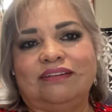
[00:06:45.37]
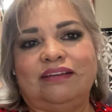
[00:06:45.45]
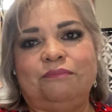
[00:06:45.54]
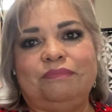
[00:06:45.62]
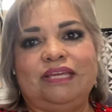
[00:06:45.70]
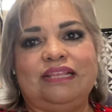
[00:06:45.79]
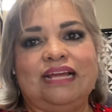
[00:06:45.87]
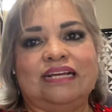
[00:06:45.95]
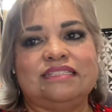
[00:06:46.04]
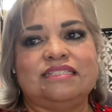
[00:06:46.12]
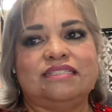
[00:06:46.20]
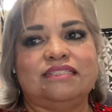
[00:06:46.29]
I mean,
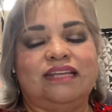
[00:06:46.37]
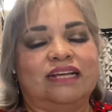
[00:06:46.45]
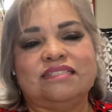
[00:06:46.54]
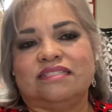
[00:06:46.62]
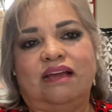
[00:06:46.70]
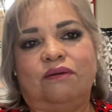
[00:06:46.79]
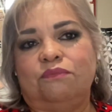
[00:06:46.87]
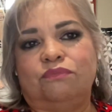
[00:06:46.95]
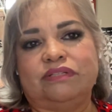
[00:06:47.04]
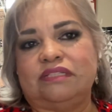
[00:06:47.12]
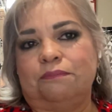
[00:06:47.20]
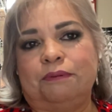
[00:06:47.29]
that's not
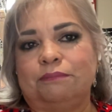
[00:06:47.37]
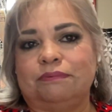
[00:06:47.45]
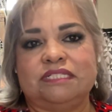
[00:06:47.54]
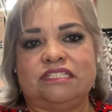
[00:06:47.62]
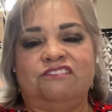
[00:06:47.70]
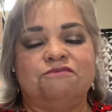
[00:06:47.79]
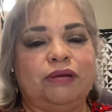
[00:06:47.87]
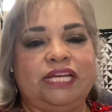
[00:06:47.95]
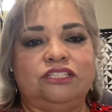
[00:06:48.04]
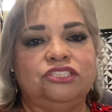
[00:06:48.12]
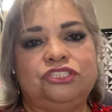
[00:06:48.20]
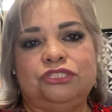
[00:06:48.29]
what the purpose of my
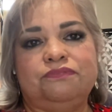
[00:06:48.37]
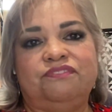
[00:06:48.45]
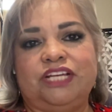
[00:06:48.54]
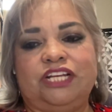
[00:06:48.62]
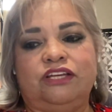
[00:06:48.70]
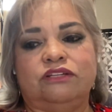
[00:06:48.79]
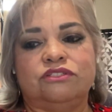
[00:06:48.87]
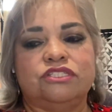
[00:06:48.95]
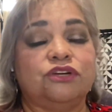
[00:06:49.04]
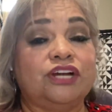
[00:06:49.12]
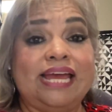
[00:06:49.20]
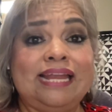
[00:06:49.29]
YouTube
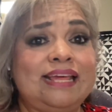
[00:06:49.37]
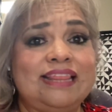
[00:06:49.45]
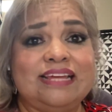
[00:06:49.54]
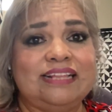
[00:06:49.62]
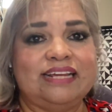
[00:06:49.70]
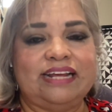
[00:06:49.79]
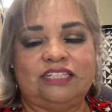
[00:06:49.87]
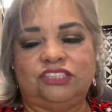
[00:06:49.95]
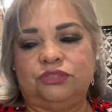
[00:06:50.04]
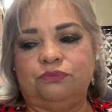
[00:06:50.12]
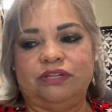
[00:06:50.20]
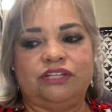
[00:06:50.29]
videos or anything that I
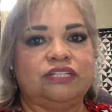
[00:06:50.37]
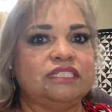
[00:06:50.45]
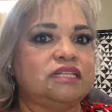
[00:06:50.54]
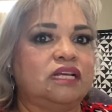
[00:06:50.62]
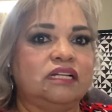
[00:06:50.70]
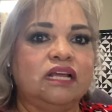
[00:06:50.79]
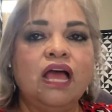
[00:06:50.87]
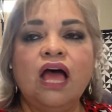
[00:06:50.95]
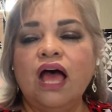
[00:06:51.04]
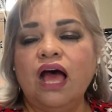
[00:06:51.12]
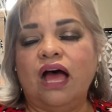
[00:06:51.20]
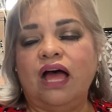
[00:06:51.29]
do, whether it's on
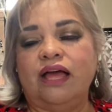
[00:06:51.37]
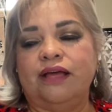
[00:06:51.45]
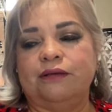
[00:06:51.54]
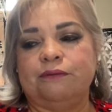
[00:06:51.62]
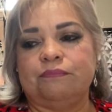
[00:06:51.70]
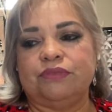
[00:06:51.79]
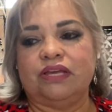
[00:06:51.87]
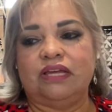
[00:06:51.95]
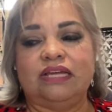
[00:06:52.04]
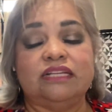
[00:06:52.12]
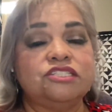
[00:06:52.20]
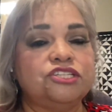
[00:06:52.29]

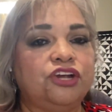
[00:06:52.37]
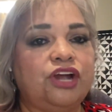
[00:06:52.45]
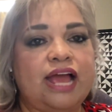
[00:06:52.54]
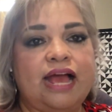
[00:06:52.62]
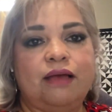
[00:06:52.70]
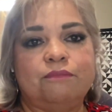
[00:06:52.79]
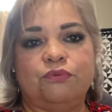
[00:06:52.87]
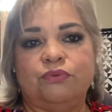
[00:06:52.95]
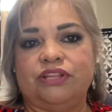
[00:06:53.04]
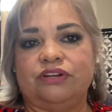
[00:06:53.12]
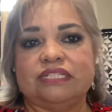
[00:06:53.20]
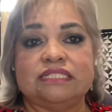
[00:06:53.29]
Instagram,
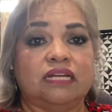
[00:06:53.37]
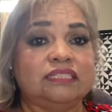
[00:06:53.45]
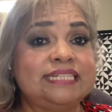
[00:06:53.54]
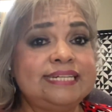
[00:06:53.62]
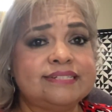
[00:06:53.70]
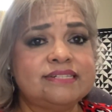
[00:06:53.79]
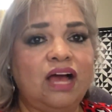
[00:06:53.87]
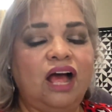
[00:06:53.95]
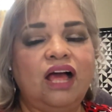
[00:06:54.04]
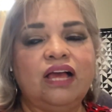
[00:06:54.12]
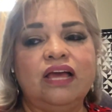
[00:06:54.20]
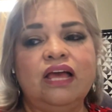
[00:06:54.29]
whether it's on
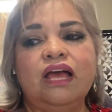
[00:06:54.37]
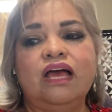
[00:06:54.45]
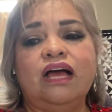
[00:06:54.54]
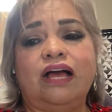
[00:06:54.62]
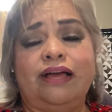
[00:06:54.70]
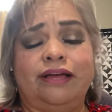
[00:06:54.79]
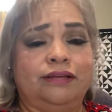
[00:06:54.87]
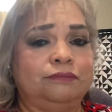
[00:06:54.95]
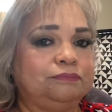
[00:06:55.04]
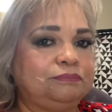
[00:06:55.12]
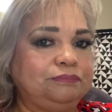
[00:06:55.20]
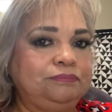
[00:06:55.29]
TikTok.
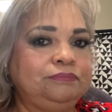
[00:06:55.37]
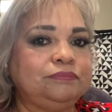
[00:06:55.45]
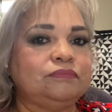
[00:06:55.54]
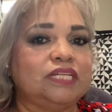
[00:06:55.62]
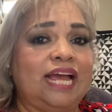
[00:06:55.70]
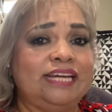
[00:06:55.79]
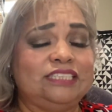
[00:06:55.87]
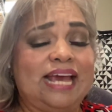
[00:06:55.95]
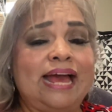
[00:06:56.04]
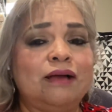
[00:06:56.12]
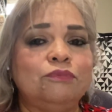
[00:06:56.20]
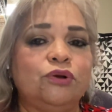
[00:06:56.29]
I
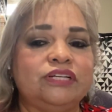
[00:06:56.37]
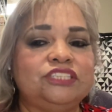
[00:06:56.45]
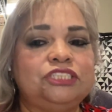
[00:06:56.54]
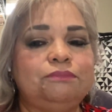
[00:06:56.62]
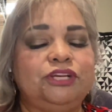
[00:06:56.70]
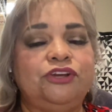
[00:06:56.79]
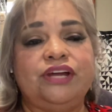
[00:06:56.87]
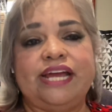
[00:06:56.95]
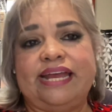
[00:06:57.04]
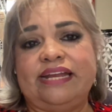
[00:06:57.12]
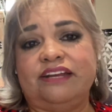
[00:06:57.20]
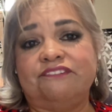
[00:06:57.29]
am going to be
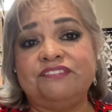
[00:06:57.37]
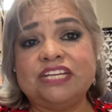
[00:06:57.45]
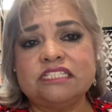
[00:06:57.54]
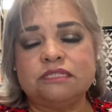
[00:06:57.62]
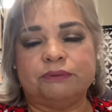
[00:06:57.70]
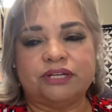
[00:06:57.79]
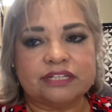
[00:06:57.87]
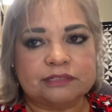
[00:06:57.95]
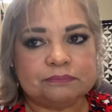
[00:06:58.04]
creating a Facebook.